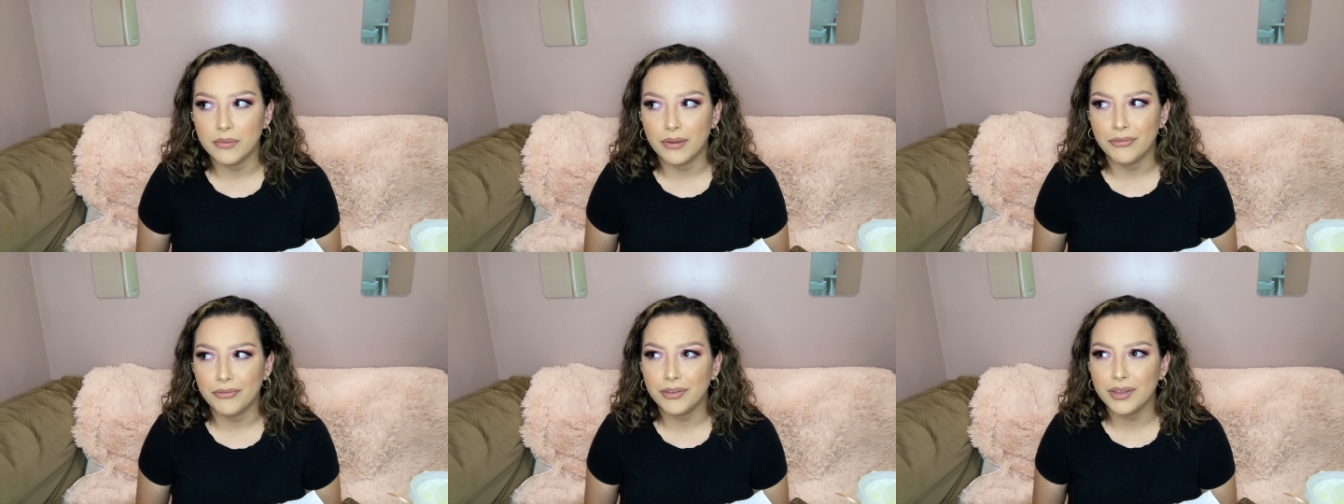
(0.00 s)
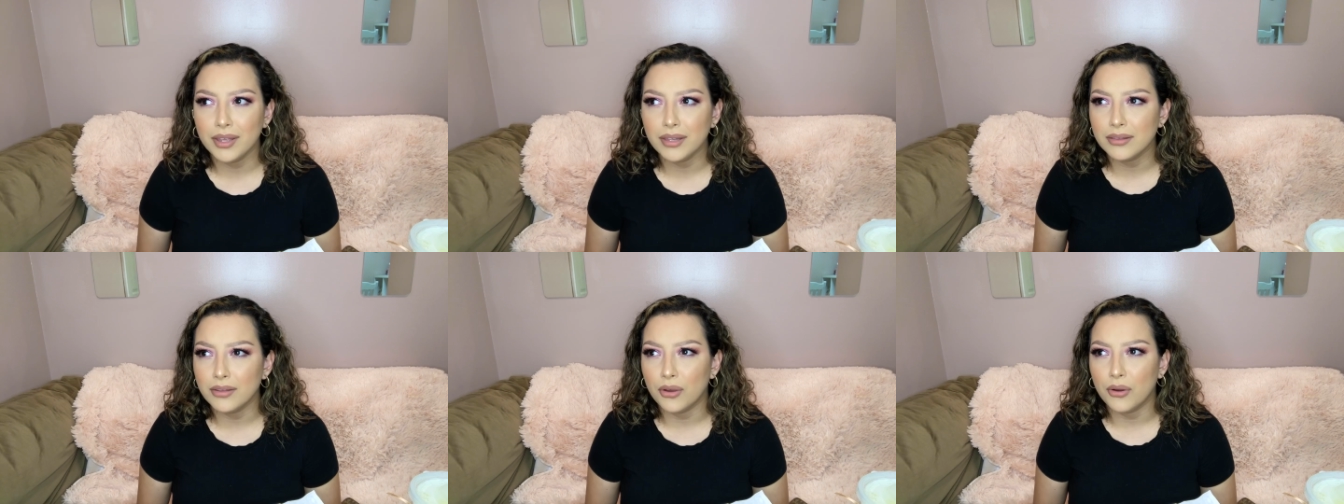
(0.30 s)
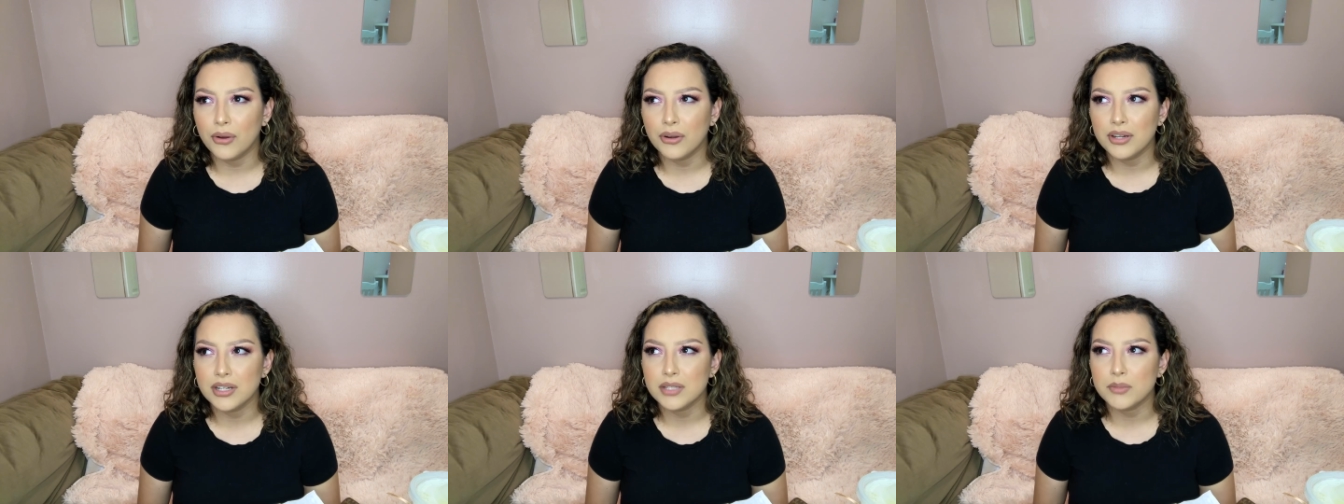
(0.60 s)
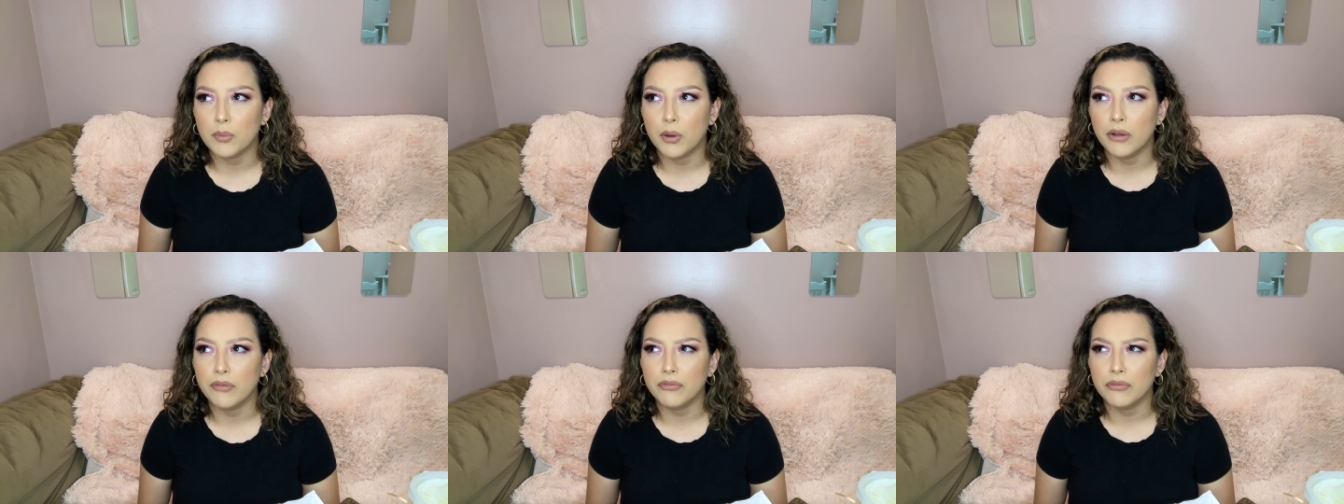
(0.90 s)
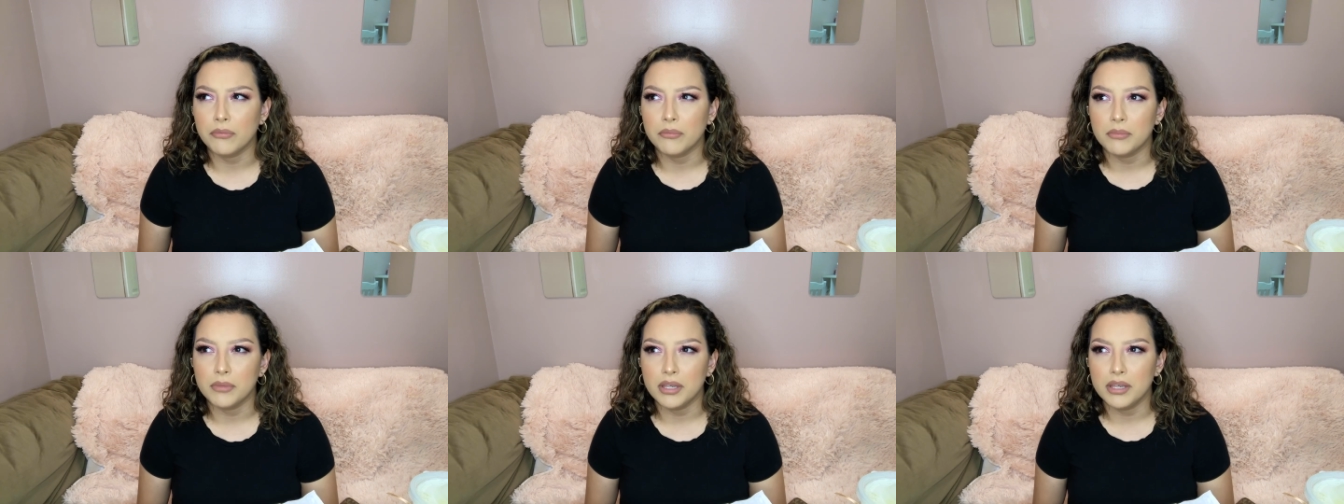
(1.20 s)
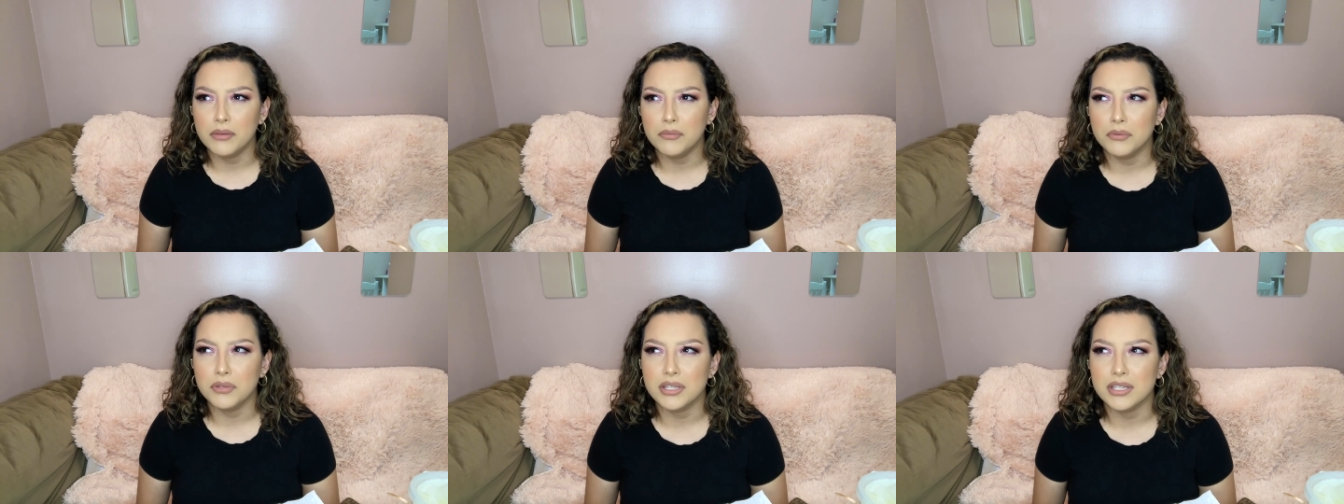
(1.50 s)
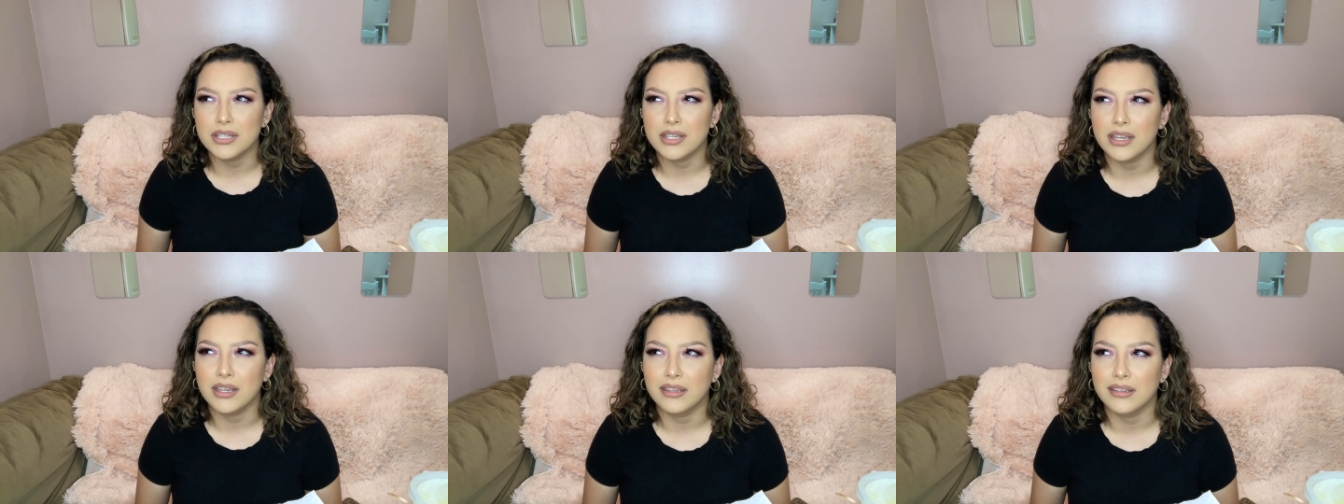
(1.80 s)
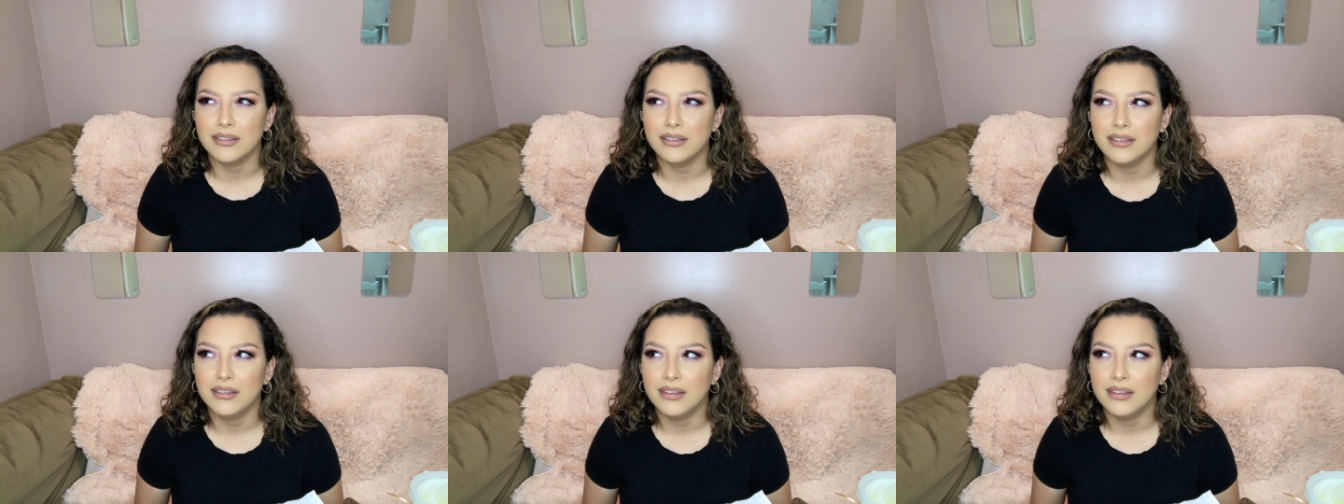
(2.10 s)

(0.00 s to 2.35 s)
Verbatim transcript: I feel like the hardest part for me was like